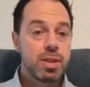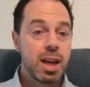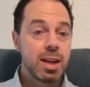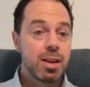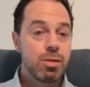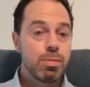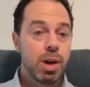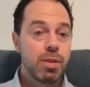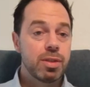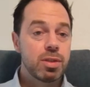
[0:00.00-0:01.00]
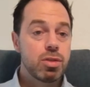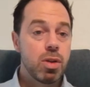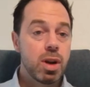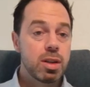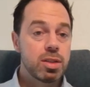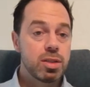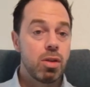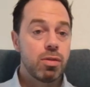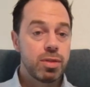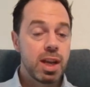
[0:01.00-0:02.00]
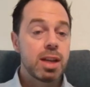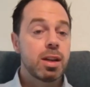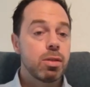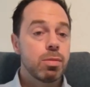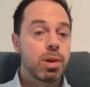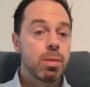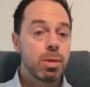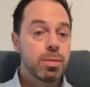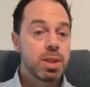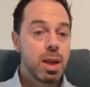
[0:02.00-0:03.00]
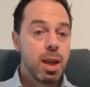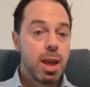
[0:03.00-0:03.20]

technical boffins trying to solve technical problems.